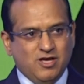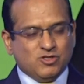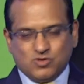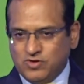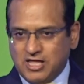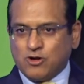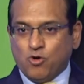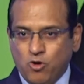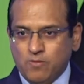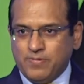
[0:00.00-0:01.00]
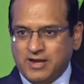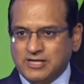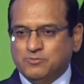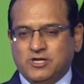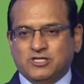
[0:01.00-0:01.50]
So with that hope and
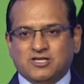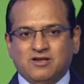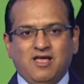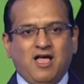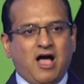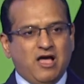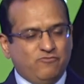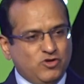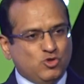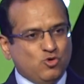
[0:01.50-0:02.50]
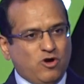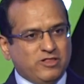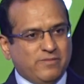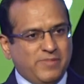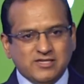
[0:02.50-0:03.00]
aspiration, I wish you all
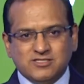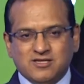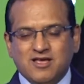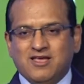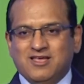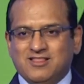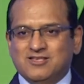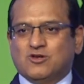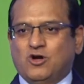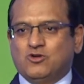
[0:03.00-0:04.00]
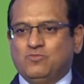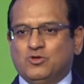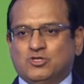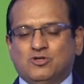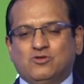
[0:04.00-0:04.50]
the best in this
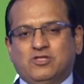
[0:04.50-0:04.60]
contribution to the